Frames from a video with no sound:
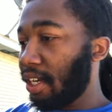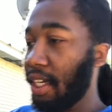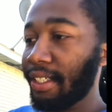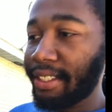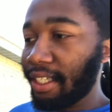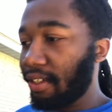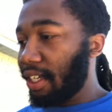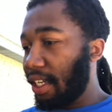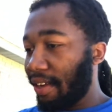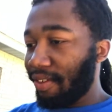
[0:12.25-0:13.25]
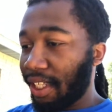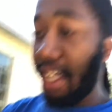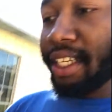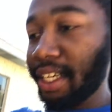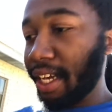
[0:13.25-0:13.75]
Still getting
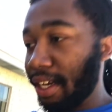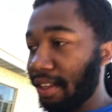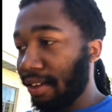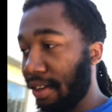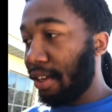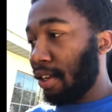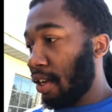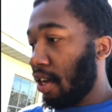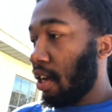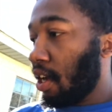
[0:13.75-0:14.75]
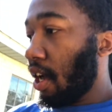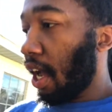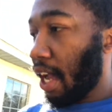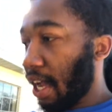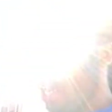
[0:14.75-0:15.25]
everything together.
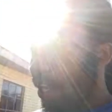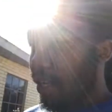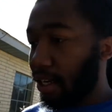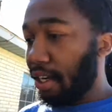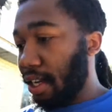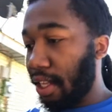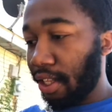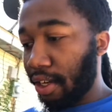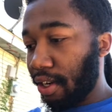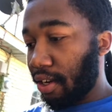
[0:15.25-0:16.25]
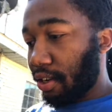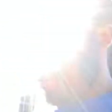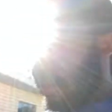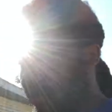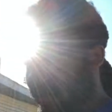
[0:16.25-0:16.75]
Had another
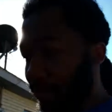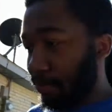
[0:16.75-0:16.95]
I